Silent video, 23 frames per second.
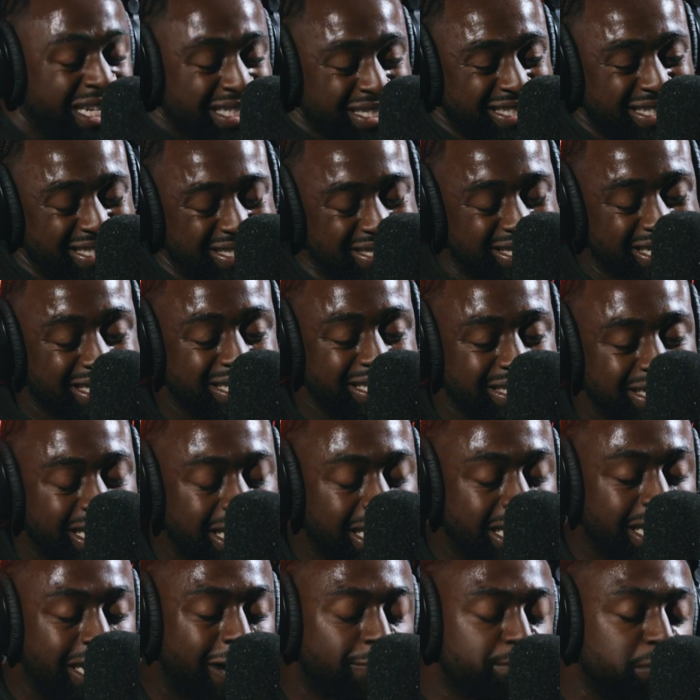Since
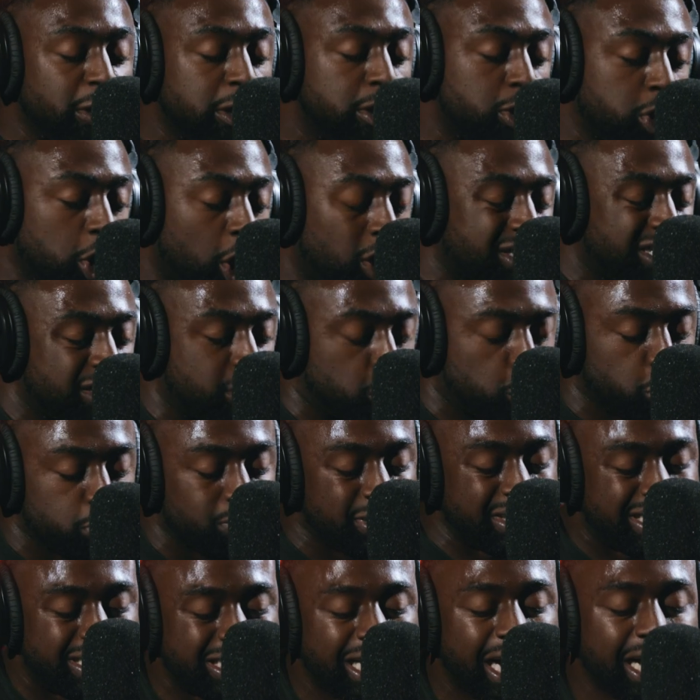16, I've been locked, trapped
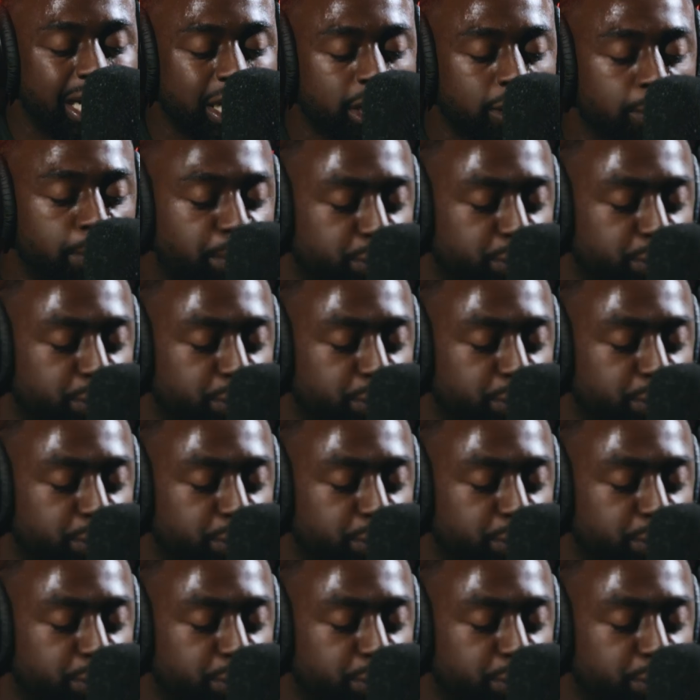inside in the